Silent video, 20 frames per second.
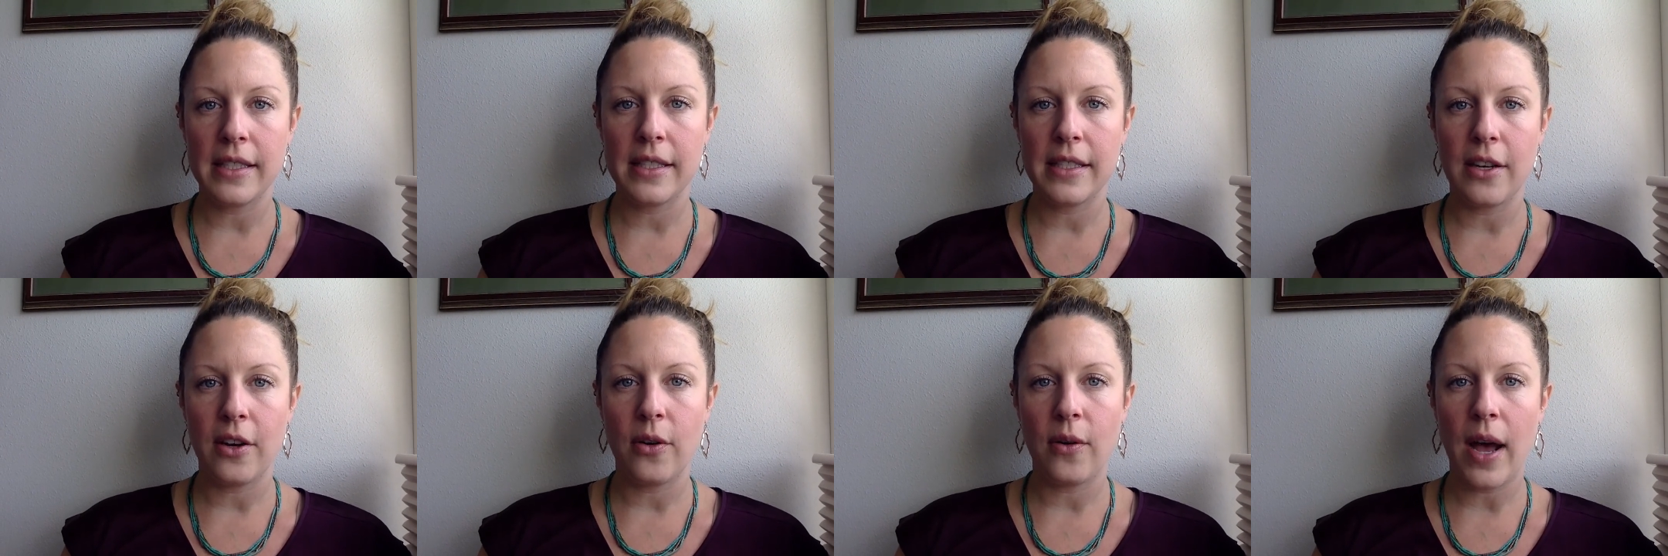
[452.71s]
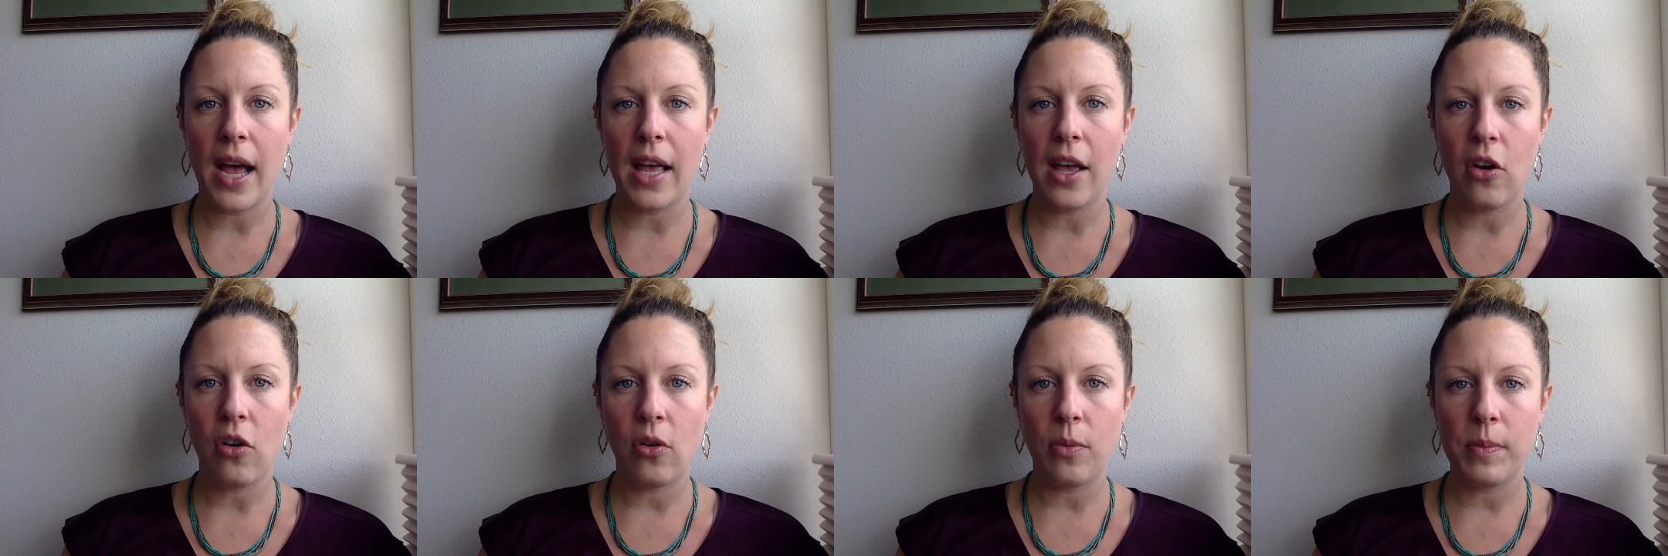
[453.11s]
So,
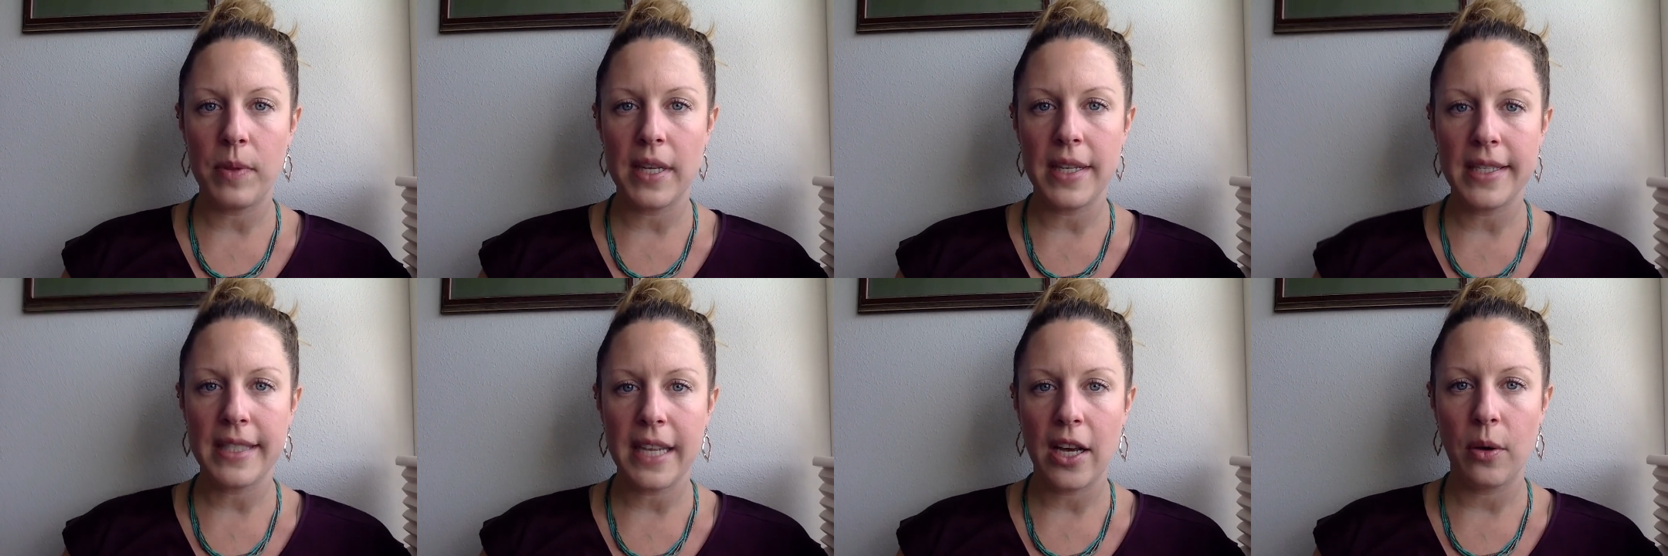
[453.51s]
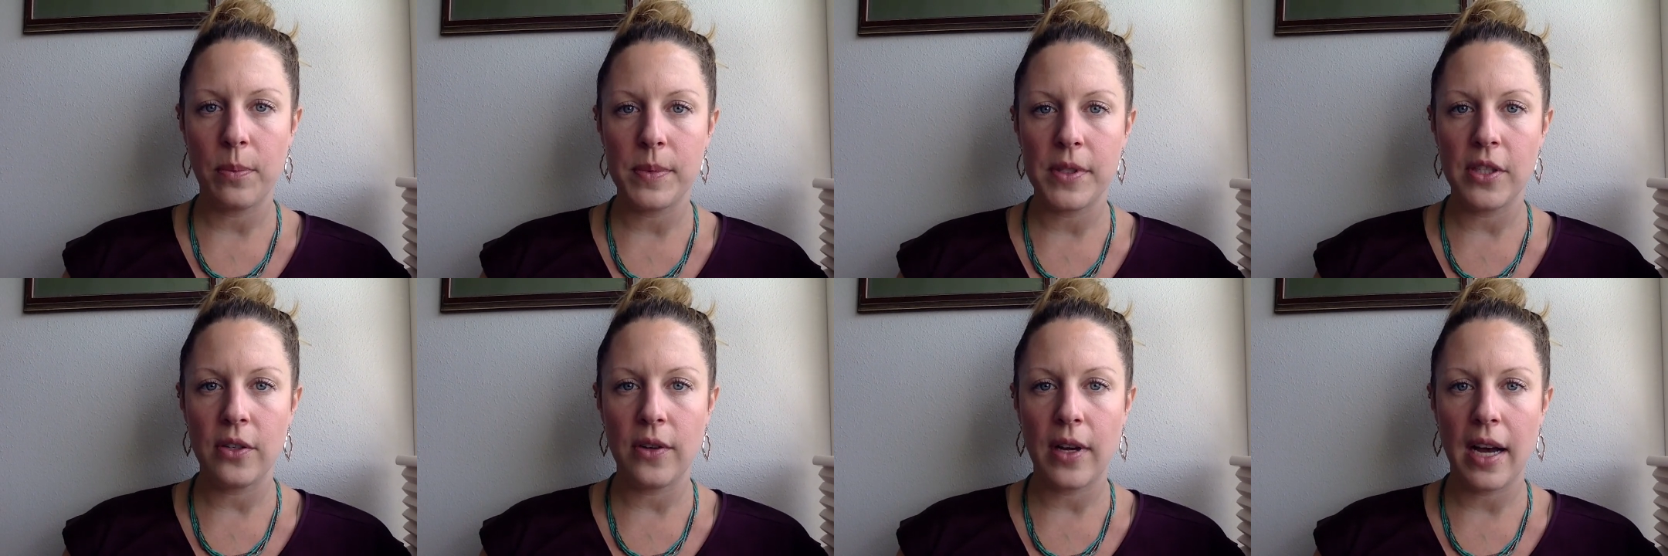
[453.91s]
I hope this
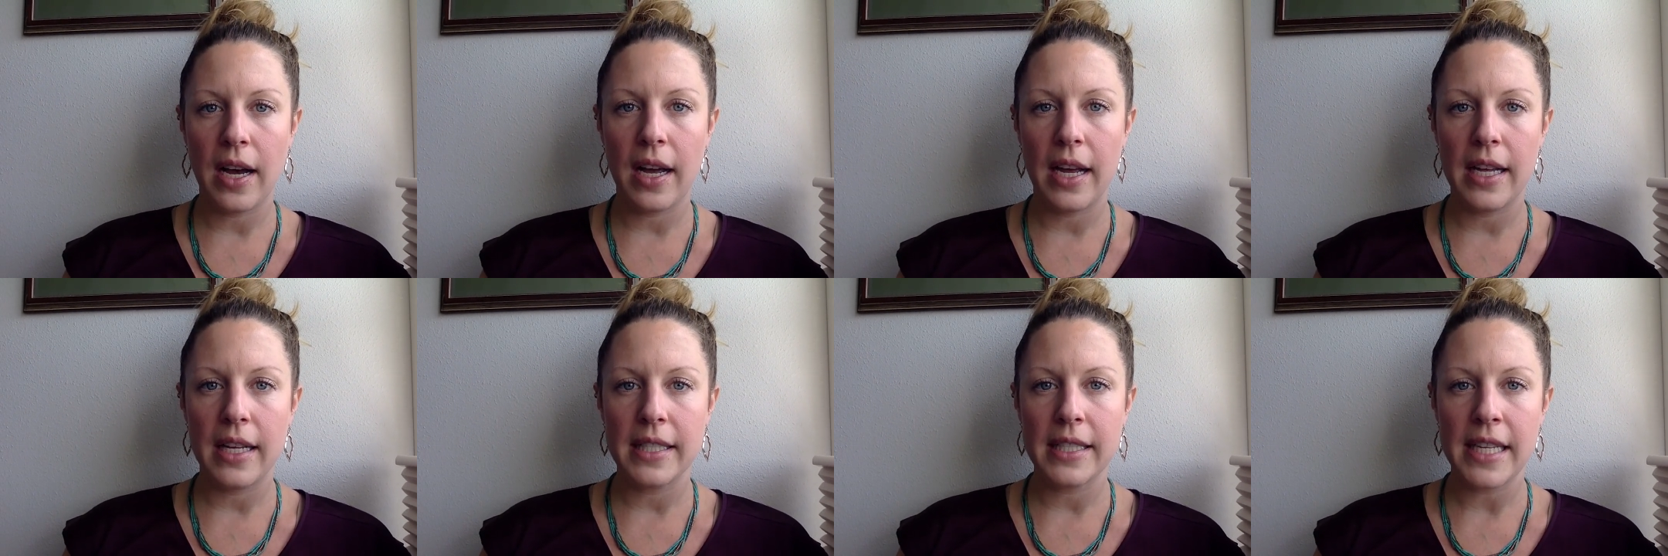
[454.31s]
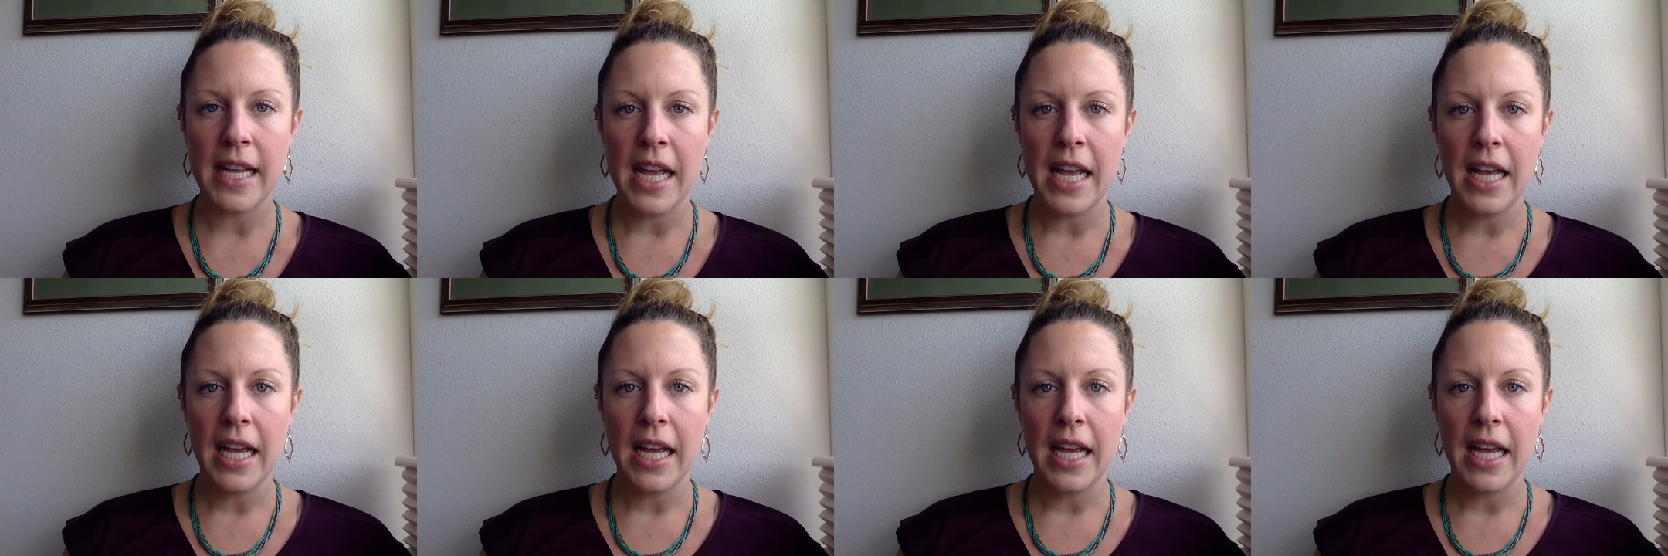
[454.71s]
helps you guys.